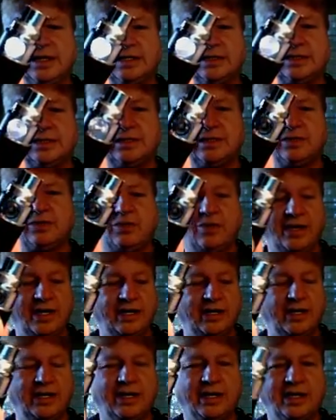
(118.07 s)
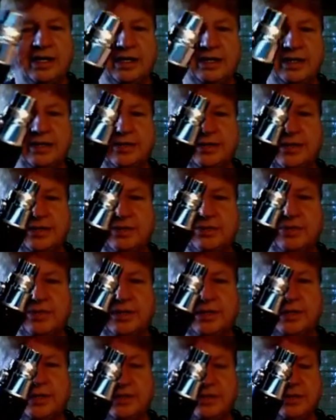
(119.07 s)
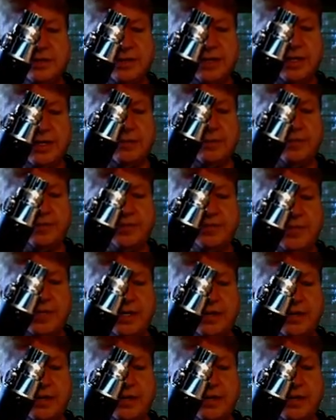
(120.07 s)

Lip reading: has a little white light. I know the original